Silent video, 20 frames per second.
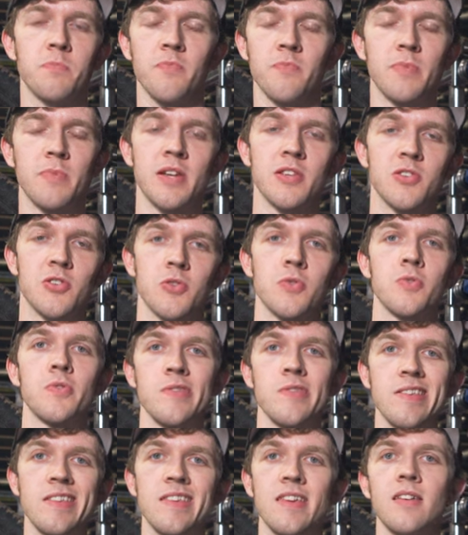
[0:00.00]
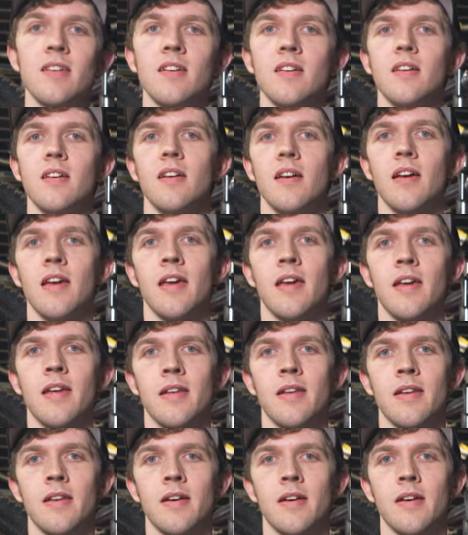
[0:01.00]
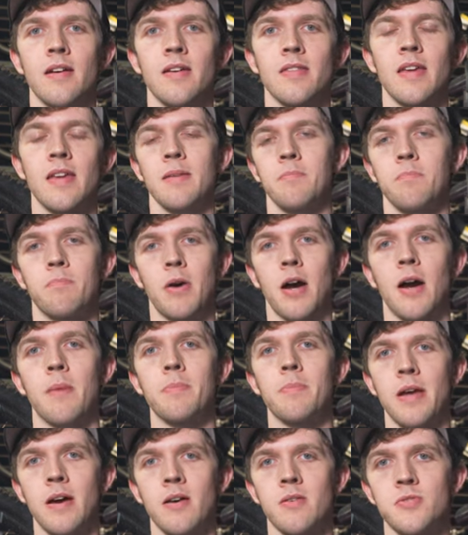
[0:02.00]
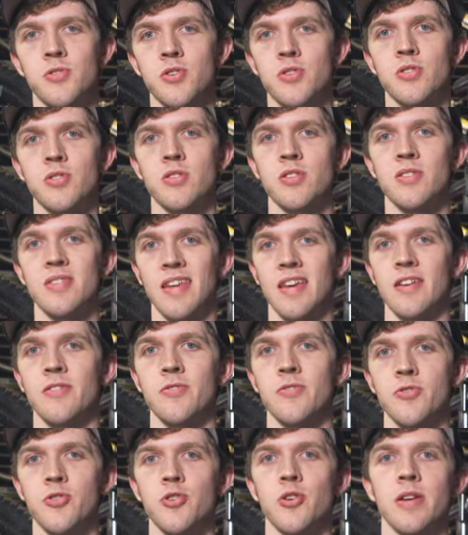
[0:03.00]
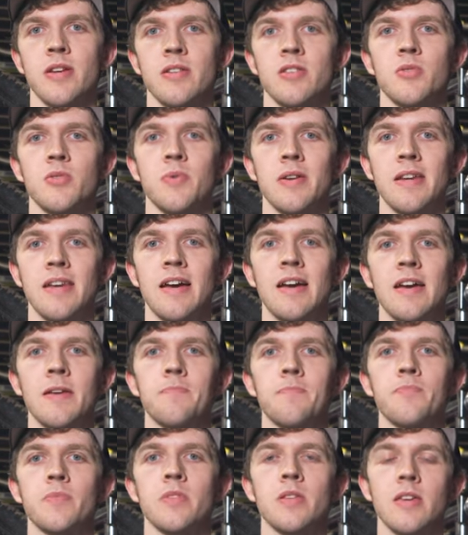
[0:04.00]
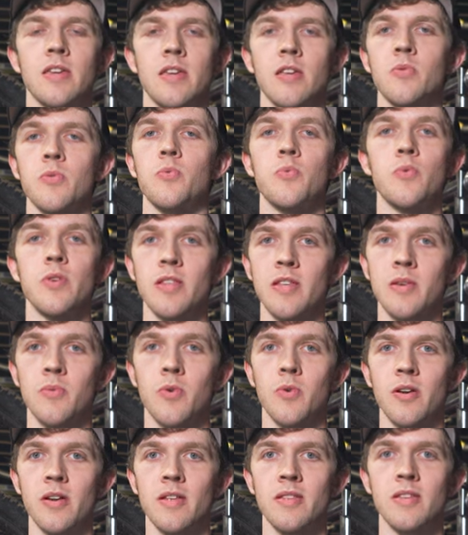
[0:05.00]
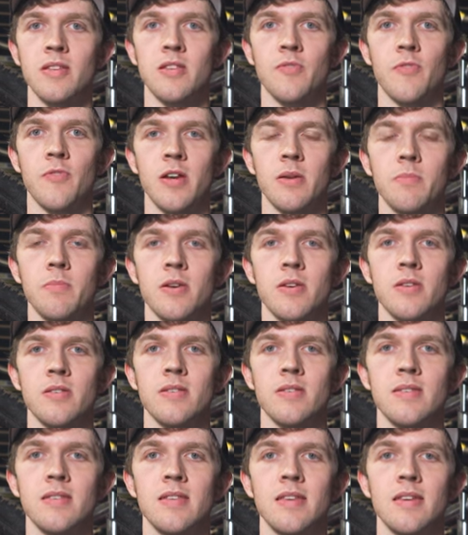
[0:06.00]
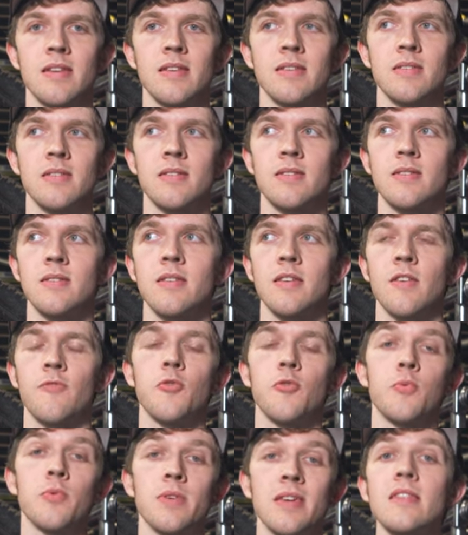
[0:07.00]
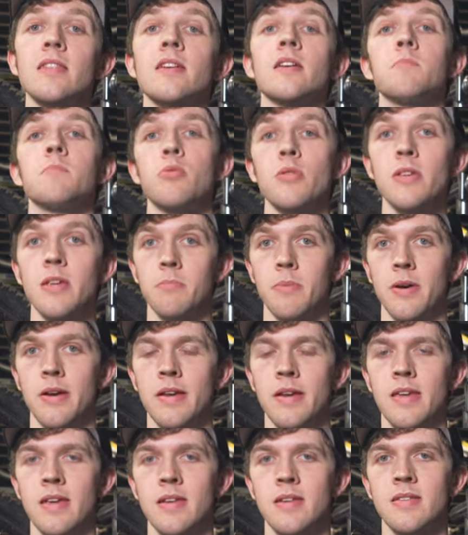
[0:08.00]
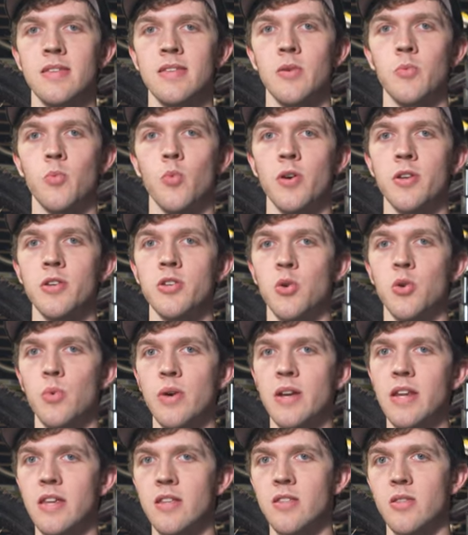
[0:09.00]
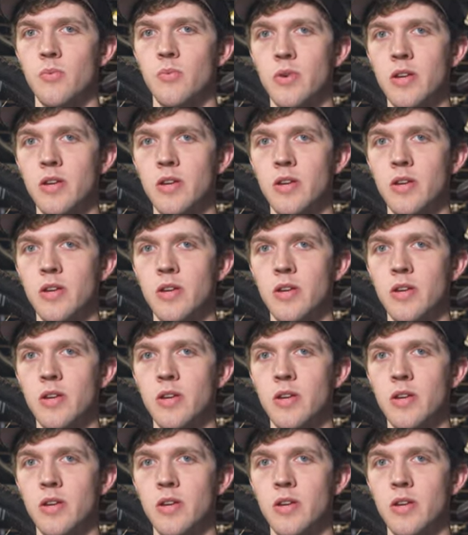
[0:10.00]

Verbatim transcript: minusculely, and uh, they popped out just the standard Trance 29. Keith really wanted this frame because it is, if you get the complete bike, it is a 120 in the